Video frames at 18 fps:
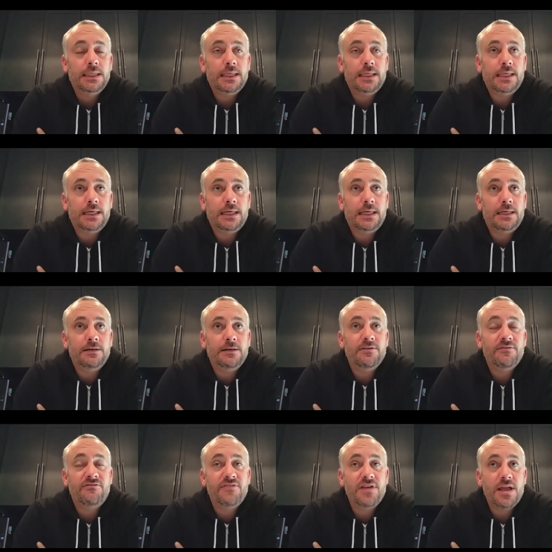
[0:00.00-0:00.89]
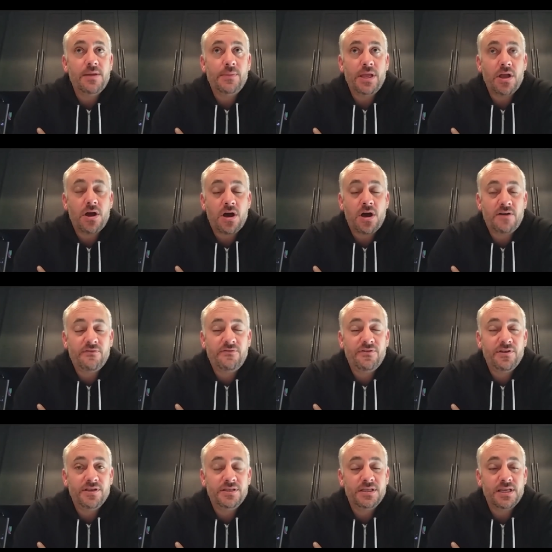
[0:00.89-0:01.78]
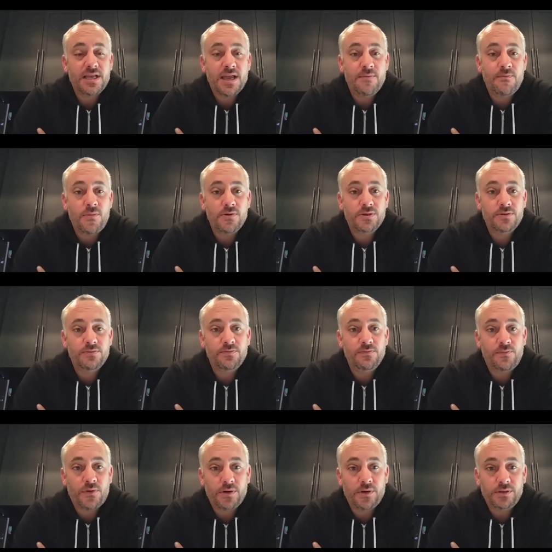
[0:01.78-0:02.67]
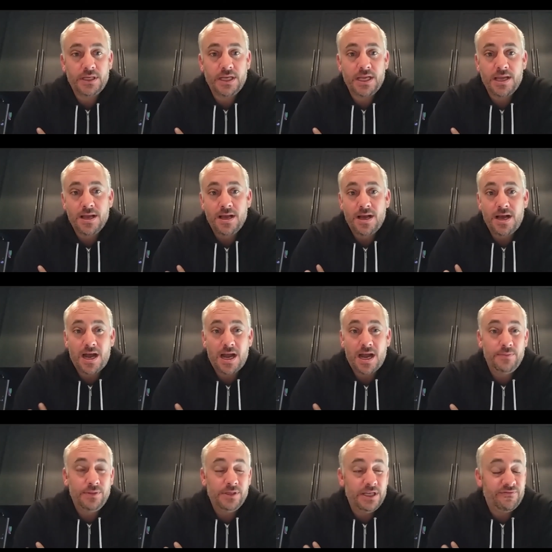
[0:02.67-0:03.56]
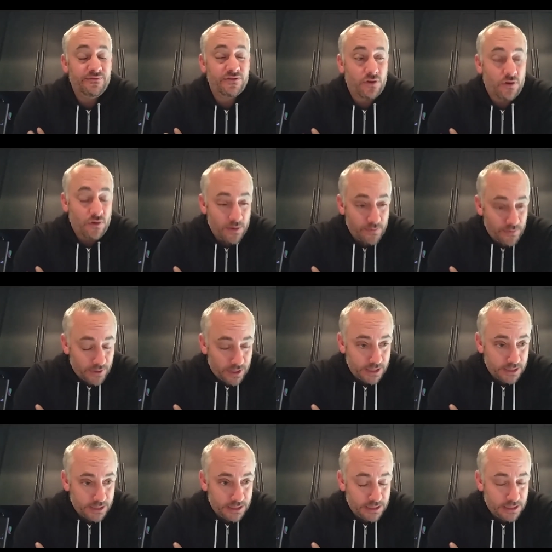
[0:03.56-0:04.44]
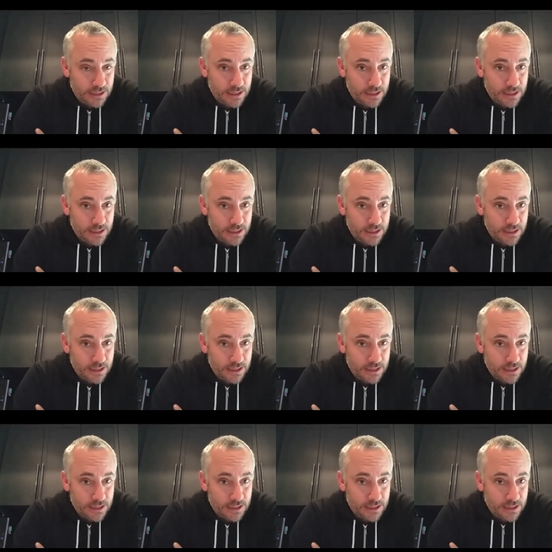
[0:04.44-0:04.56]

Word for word: uh, family office, and most importantly, I believe corporates